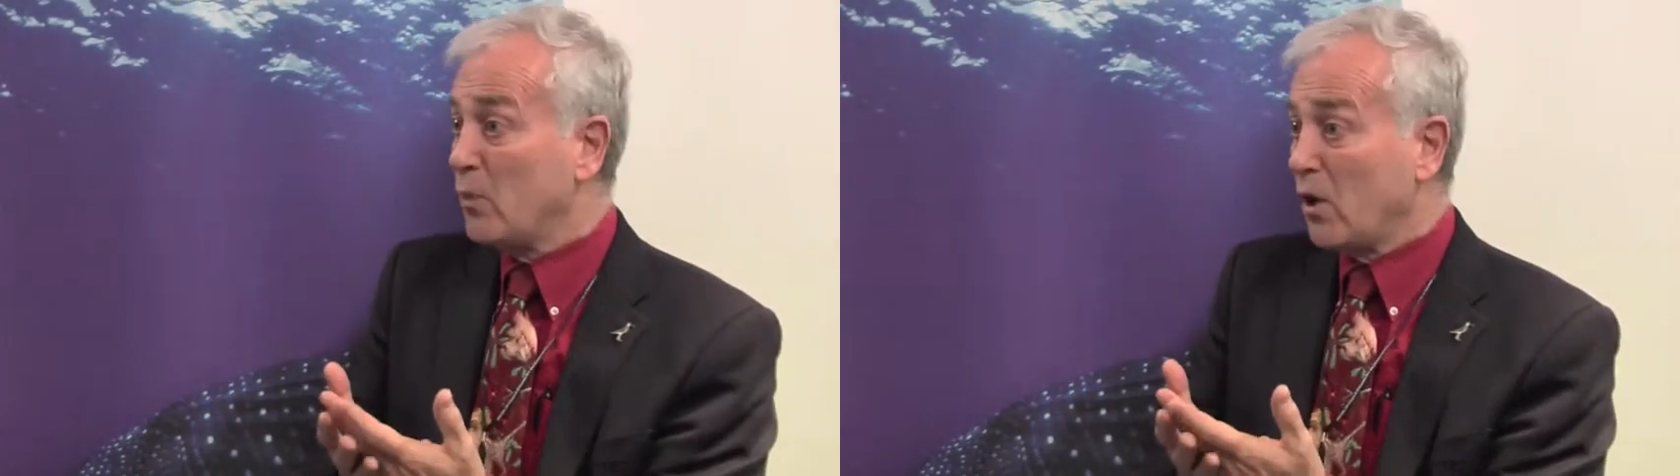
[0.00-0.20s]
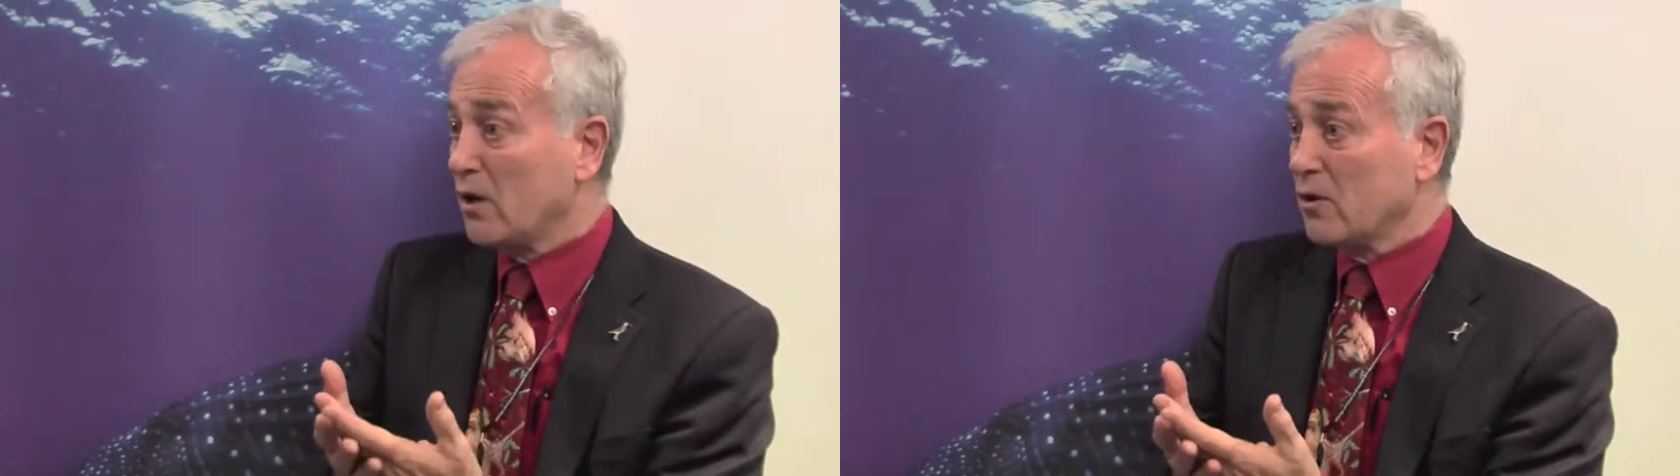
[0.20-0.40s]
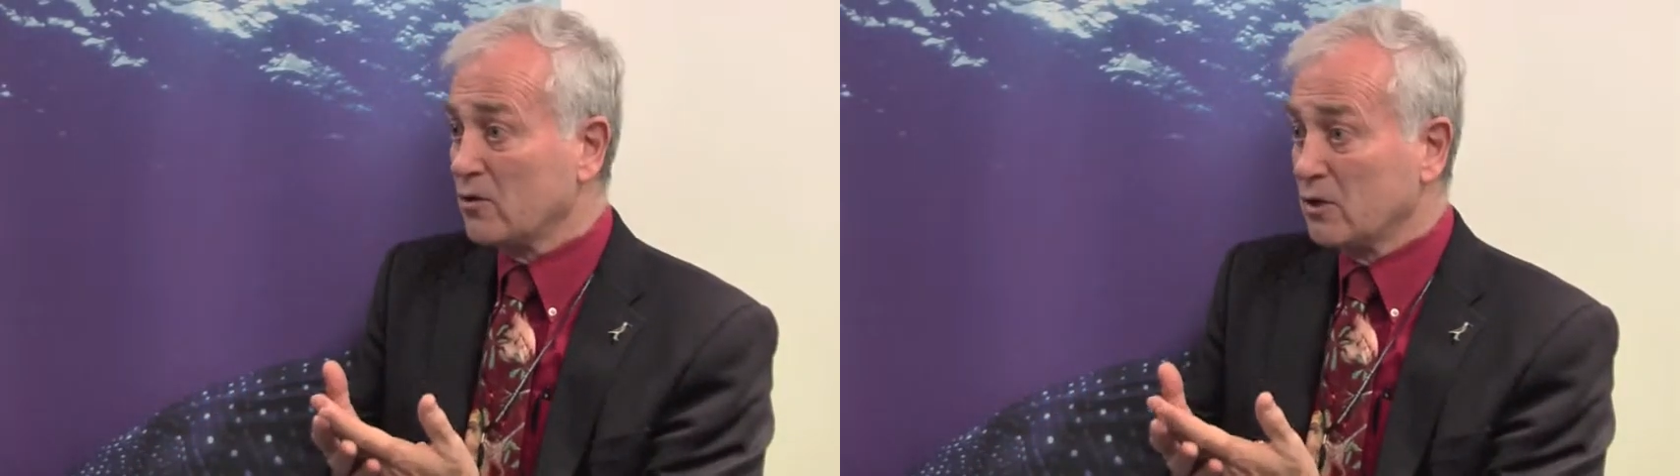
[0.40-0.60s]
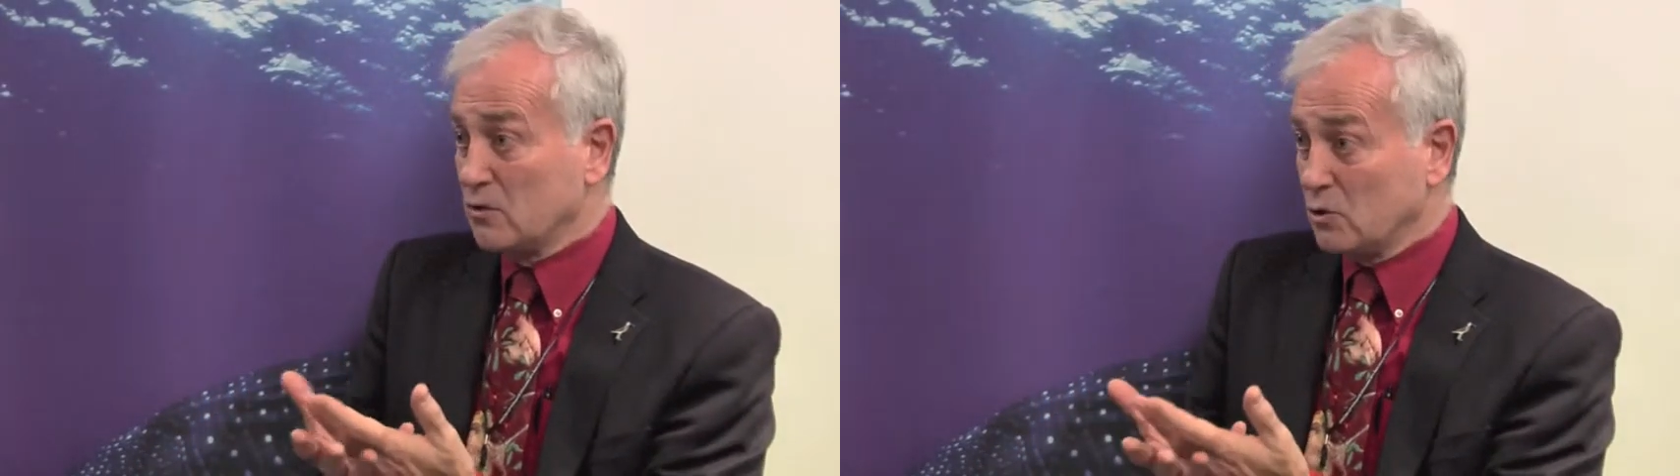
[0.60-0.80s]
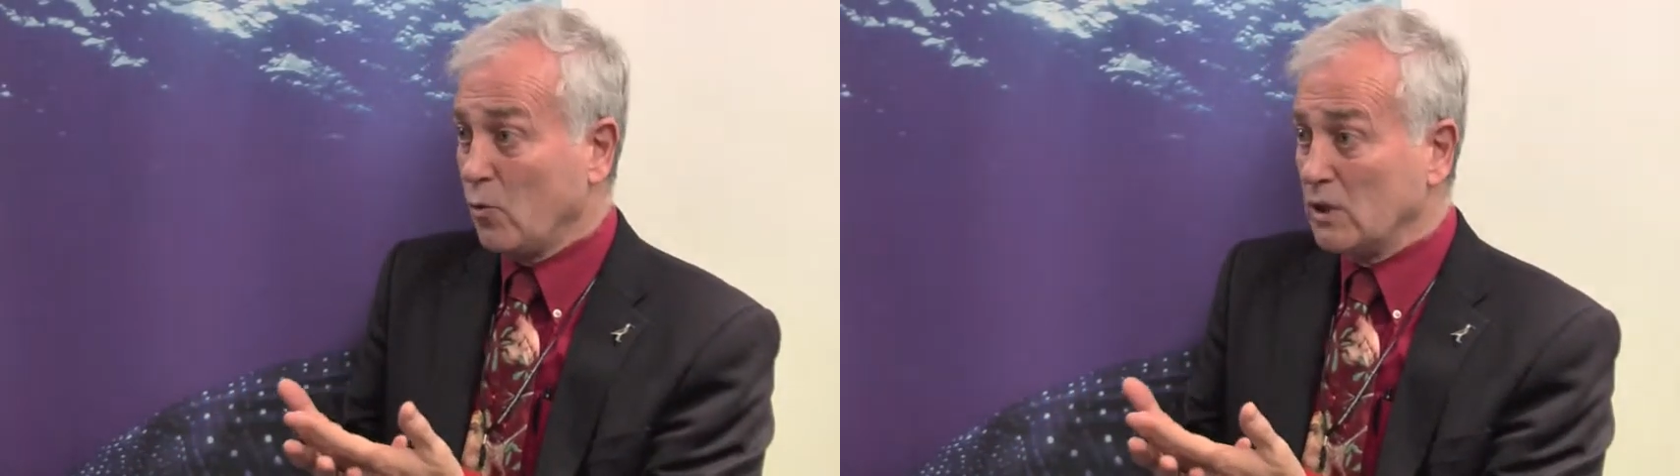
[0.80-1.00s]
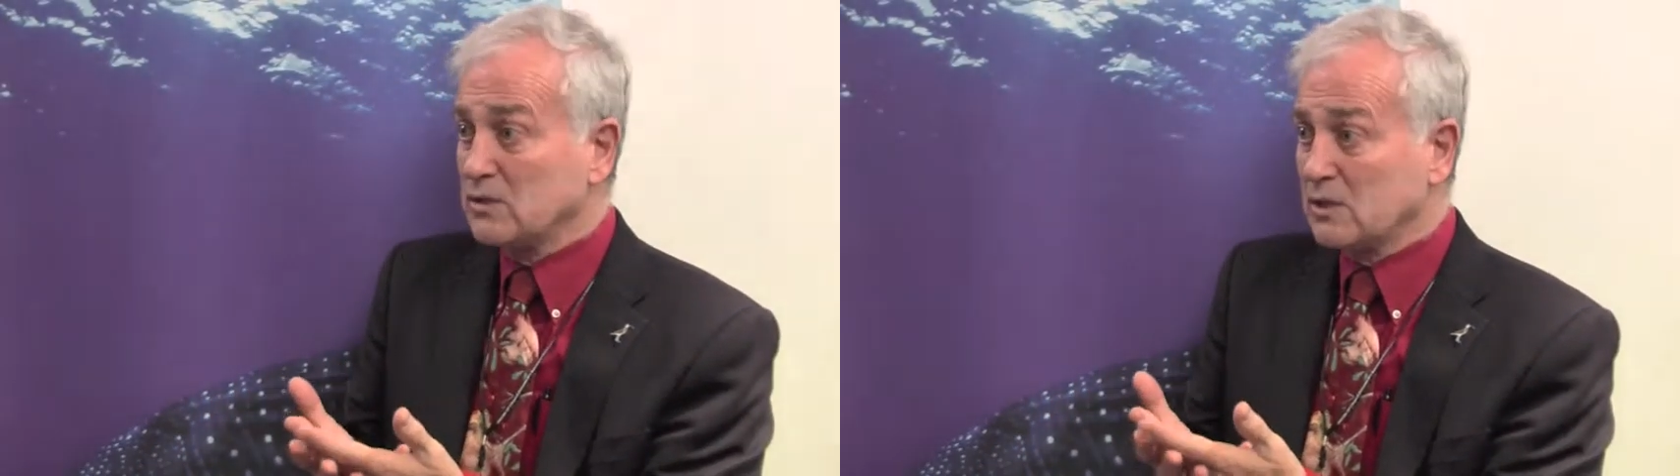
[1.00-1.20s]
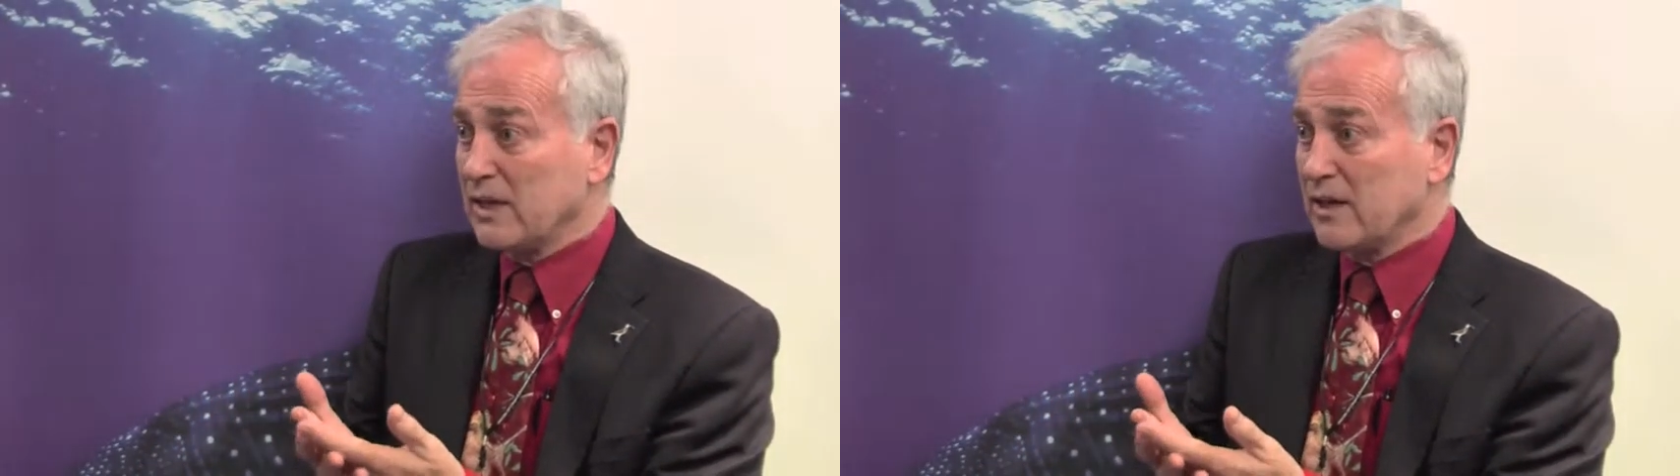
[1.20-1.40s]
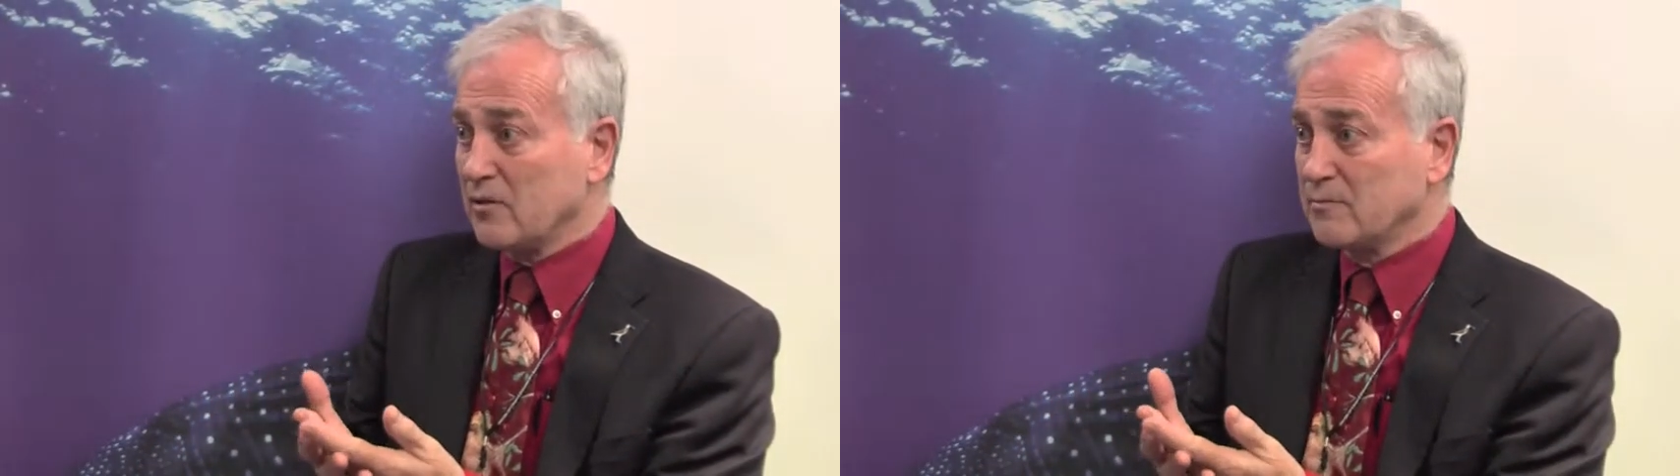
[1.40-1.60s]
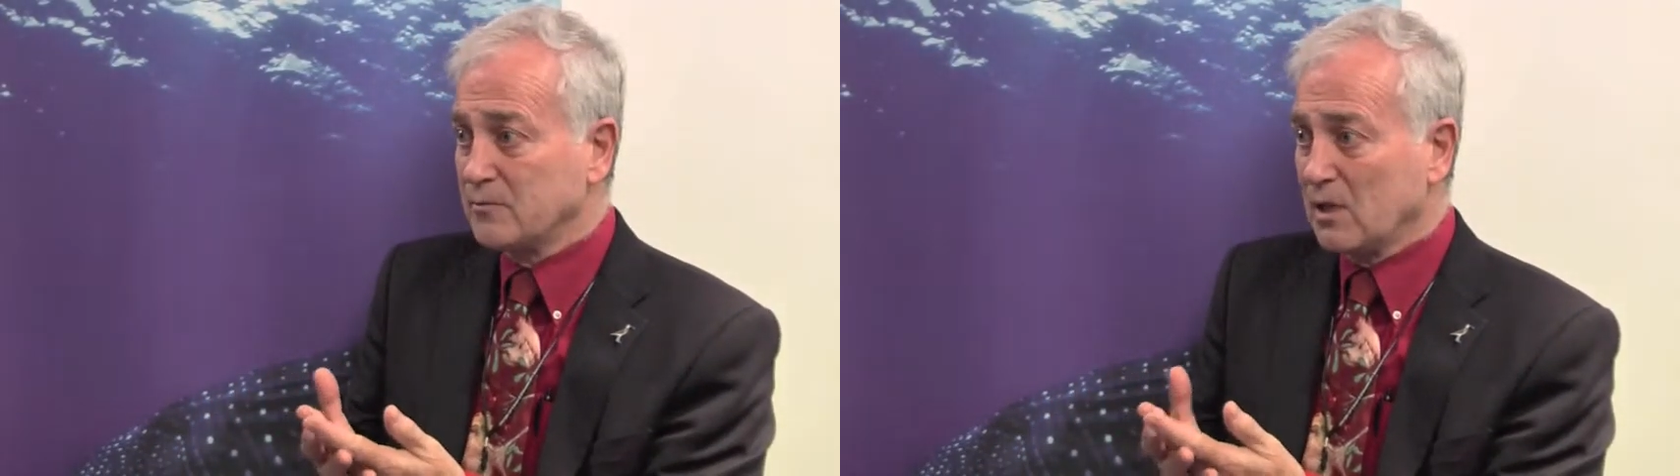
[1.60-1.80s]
partner, to want to care?